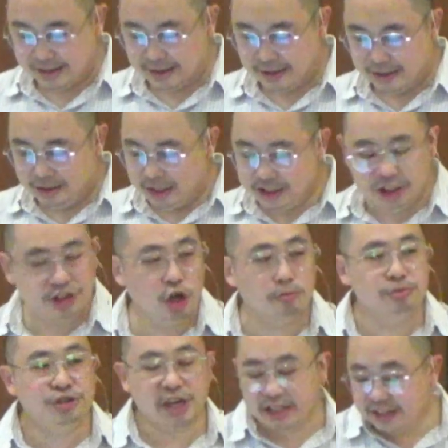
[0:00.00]
This is the
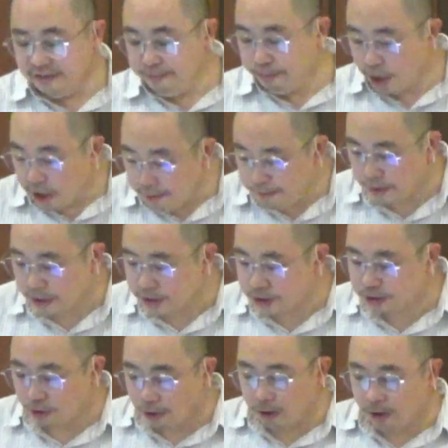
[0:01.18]
objective purpose
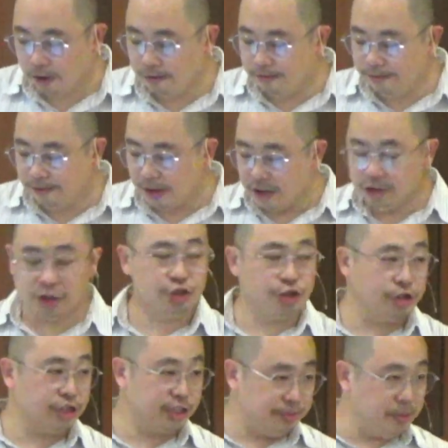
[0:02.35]
of the
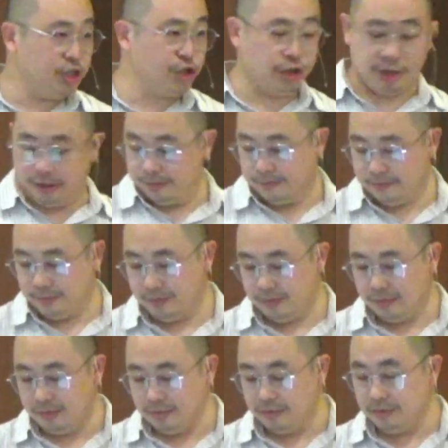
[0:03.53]
church's mission
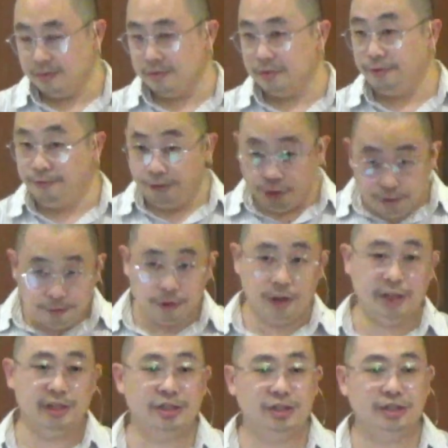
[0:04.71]

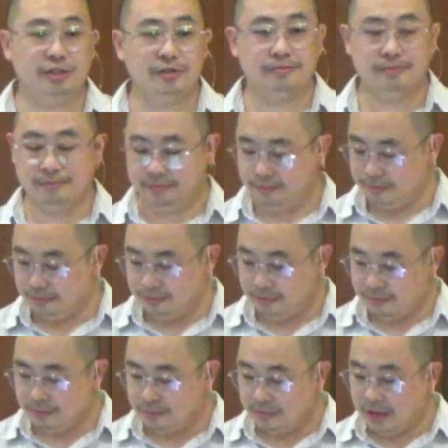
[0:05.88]
fruitfulness,
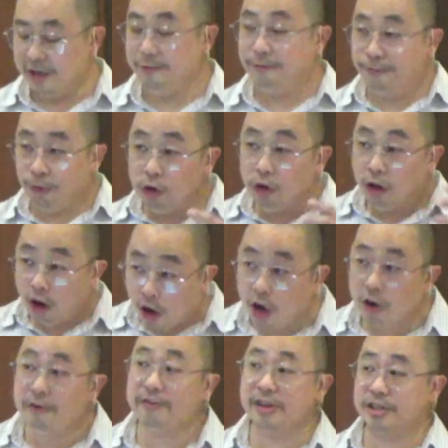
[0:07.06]
a full
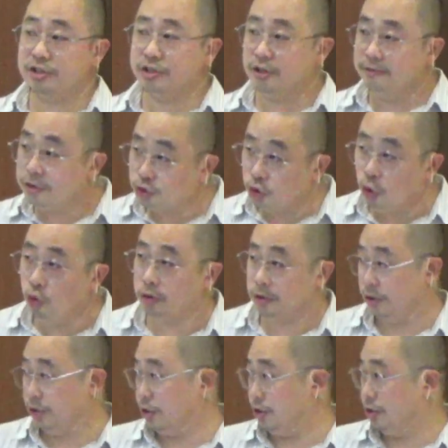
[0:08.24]
harvest of souls,